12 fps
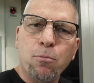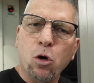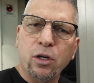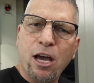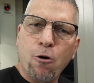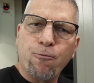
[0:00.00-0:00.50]

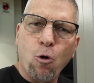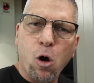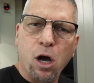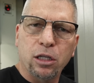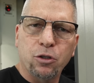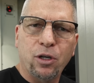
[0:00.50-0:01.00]
Monel four
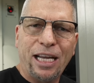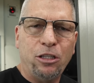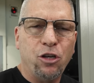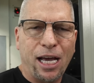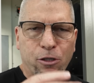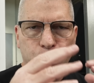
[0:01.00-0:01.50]
hundred and
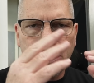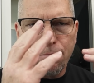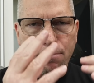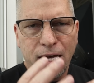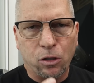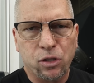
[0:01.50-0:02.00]
you actually
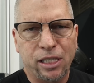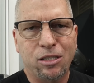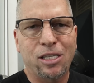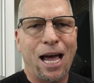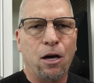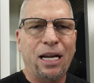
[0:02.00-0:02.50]
melt it
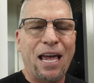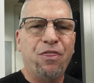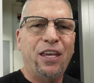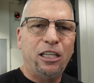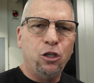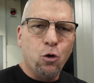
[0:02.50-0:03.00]
down, and
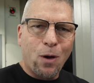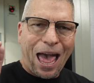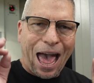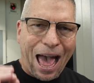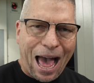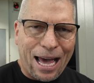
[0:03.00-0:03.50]
then you
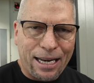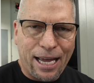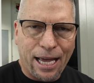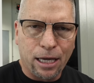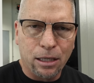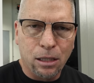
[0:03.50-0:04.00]
add
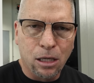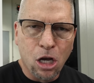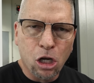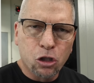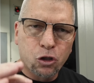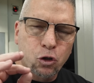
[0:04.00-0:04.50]
in
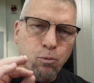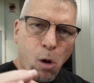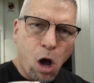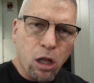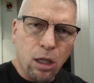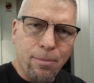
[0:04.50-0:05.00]

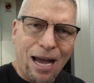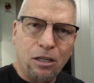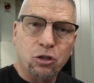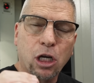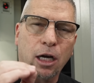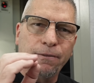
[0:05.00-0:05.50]
small
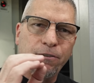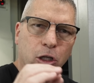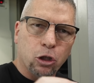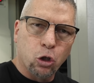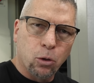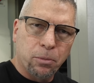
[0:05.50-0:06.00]
amounts of
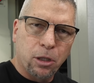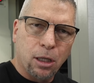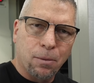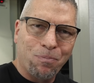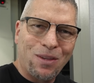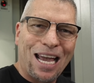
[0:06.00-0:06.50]

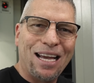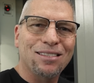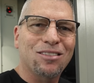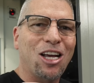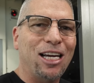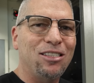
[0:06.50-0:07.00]
aluminum
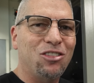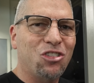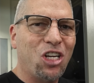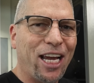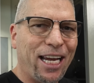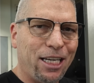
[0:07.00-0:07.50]
and
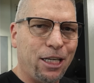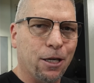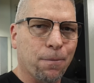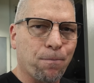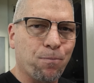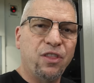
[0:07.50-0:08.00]

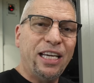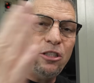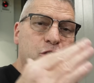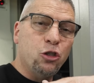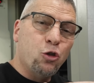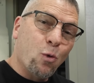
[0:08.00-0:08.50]
titanium.
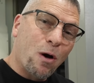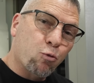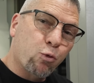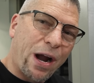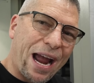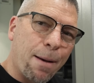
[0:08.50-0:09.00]
Then you do a
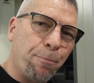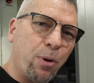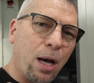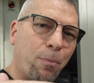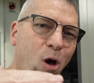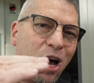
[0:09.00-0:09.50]
ramp
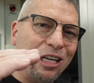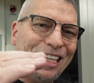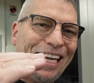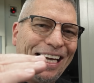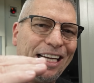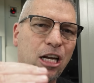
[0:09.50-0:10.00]
up on
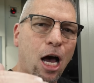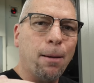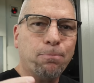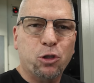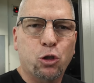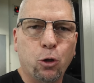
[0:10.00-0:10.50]
heat
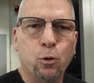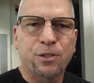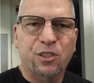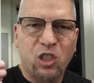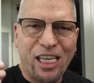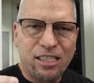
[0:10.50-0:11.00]
up to
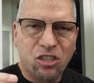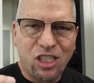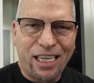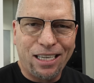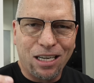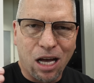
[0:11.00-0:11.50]

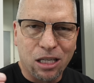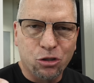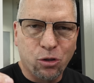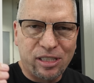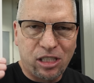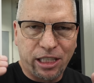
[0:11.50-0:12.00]
sixteen
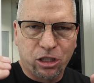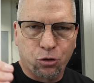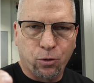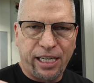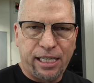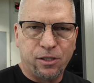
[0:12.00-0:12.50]
hundred
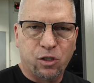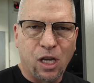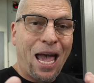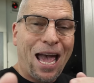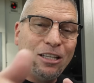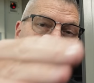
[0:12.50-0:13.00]
degrees,
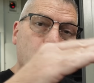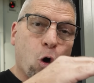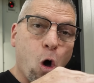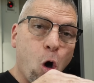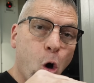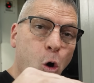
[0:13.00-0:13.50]
and you
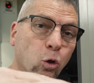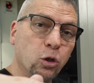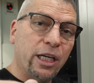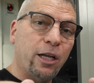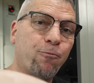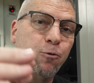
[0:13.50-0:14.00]

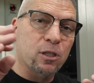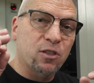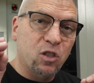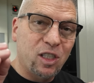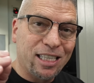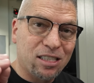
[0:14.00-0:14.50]
hold it for
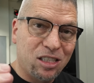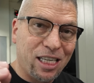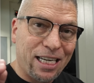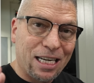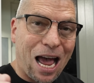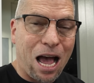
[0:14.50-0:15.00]

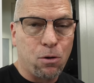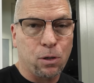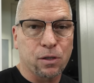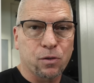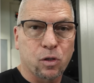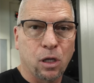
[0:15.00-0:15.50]
sixteen
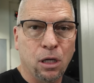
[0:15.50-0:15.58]
hours.